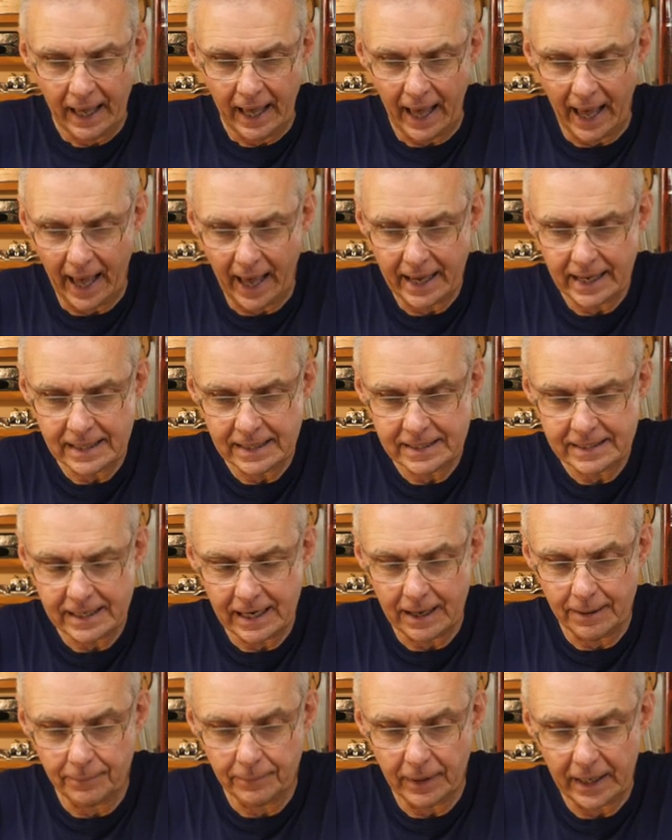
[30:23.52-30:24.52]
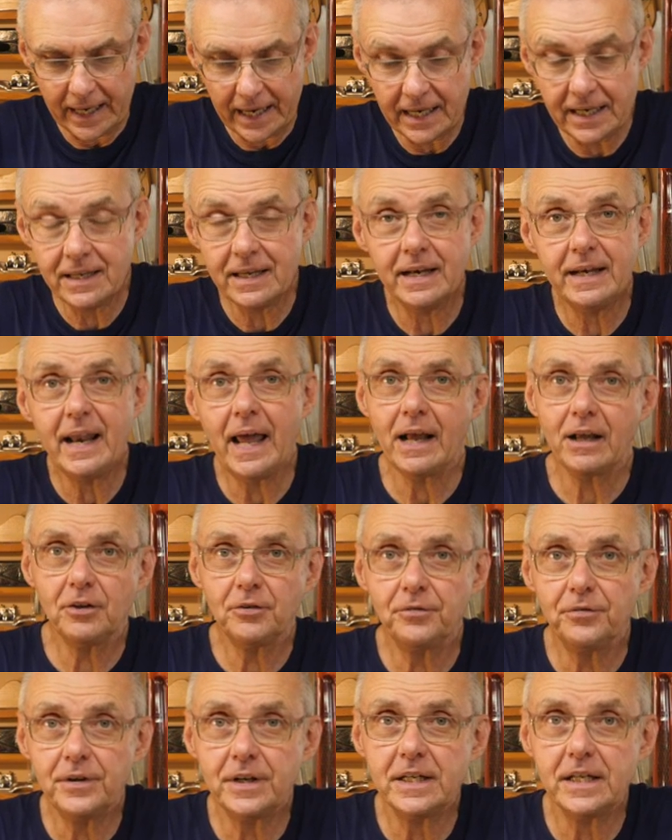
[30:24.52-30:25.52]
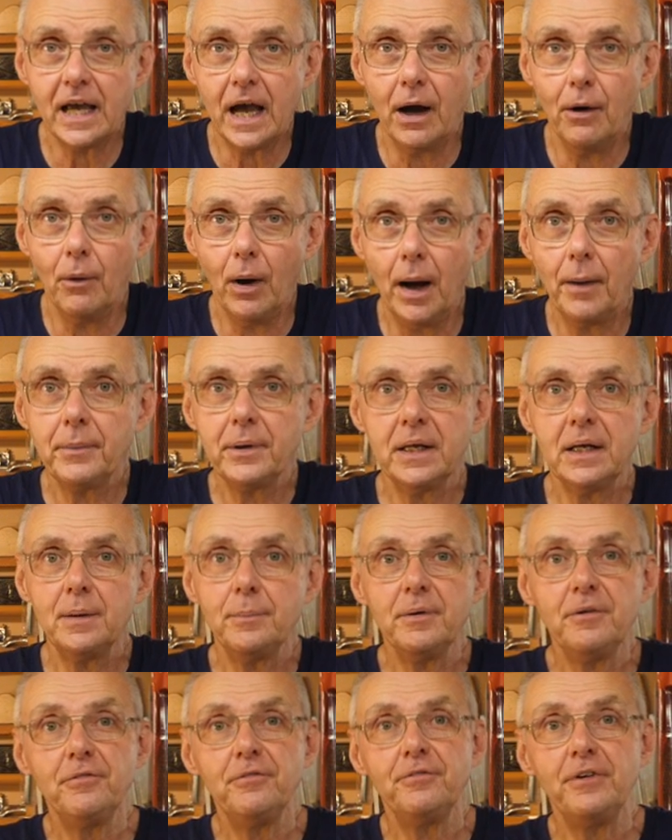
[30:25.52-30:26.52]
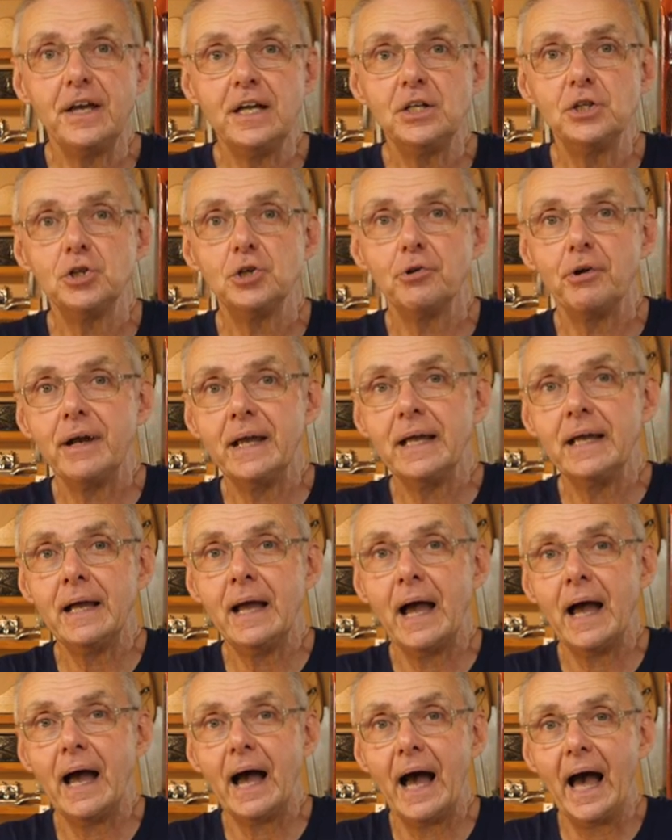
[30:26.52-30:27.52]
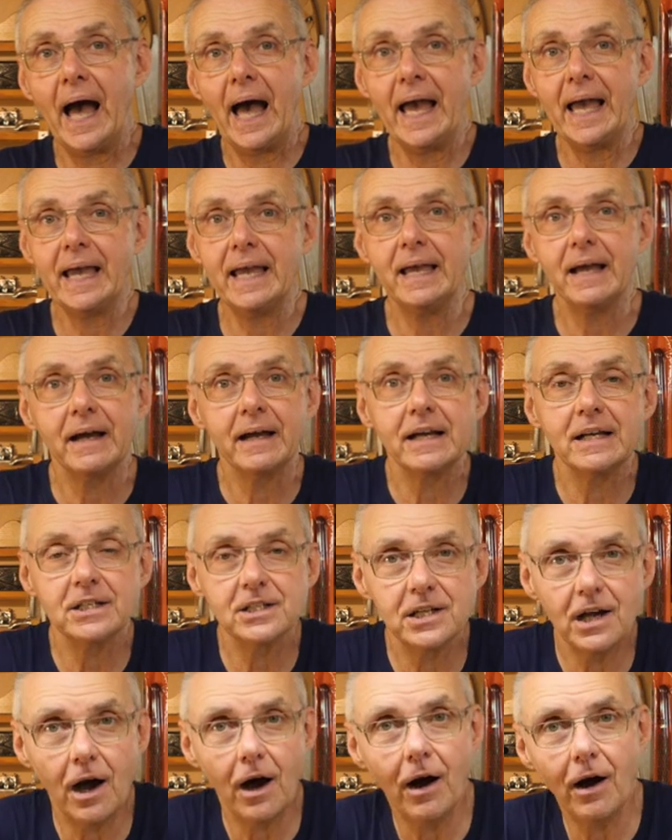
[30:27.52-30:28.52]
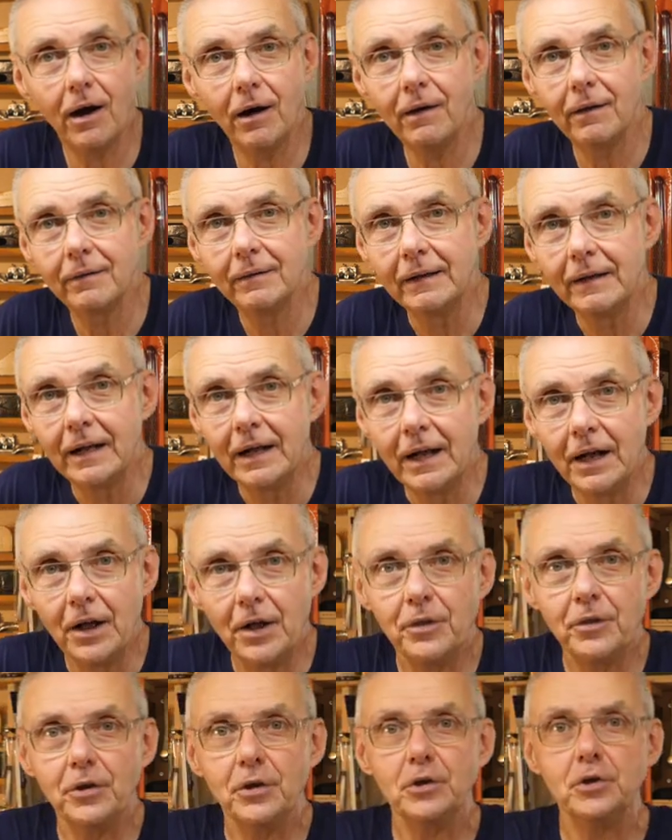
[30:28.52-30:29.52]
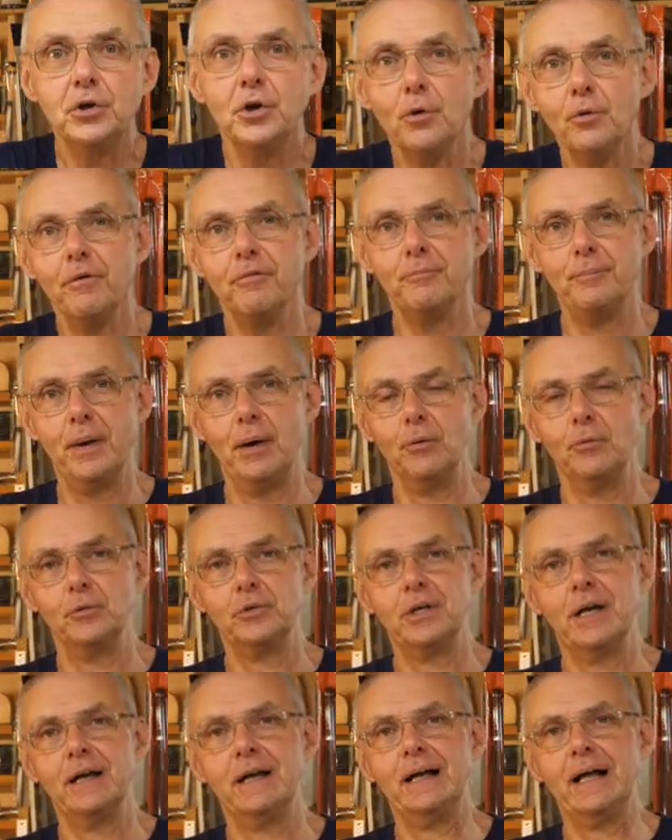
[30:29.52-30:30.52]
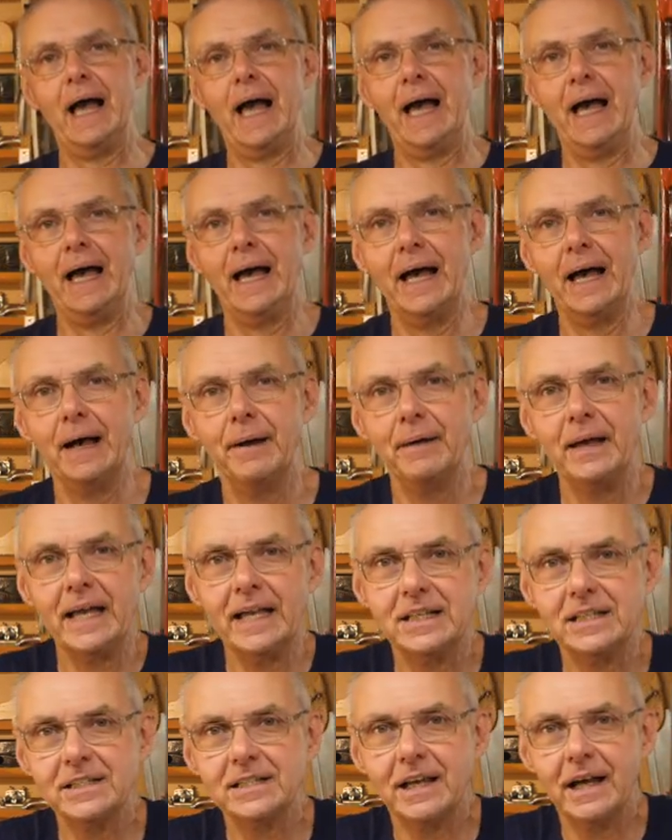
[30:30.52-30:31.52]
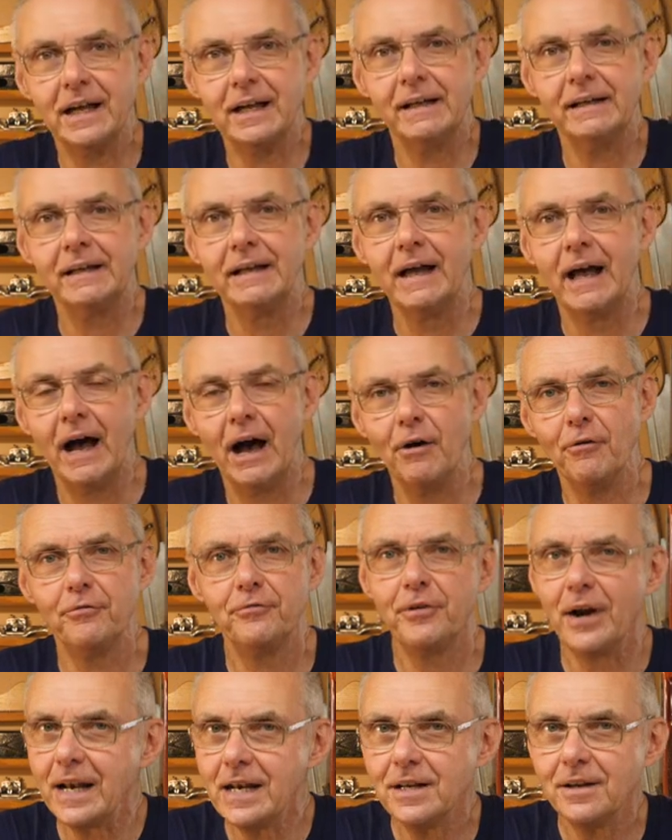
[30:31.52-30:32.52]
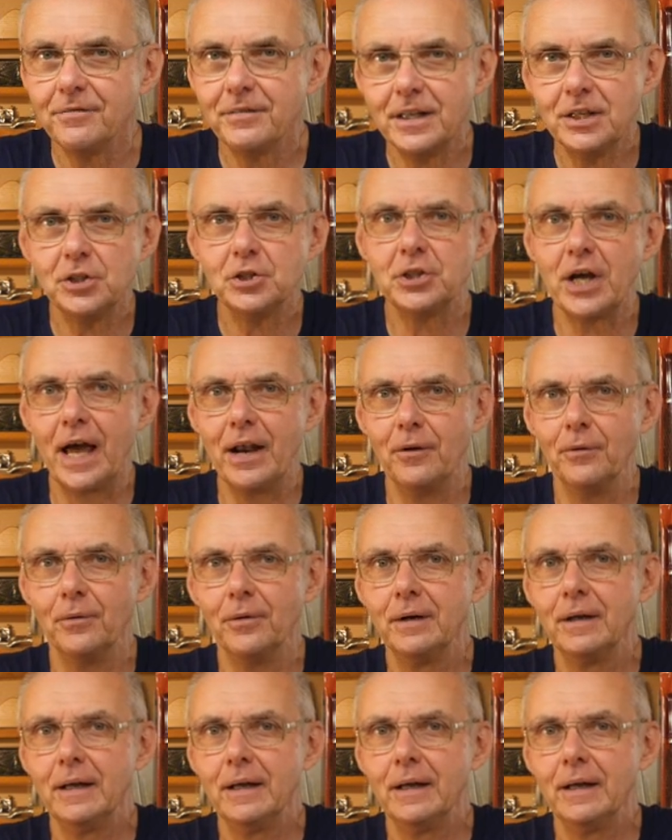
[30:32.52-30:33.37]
And um, in the next video, I'm going to be featuring a guitar that you have built. Uh, it's a, a, friend of this channel.